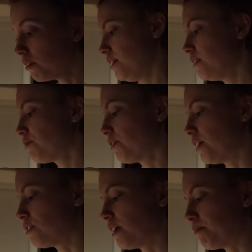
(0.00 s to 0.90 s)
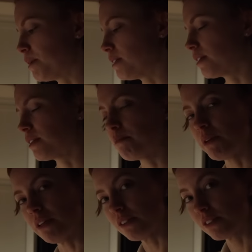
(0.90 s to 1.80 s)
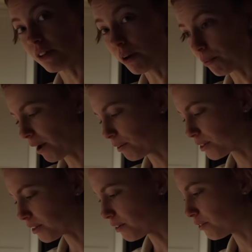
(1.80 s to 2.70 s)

In French, that basically means a round loaf.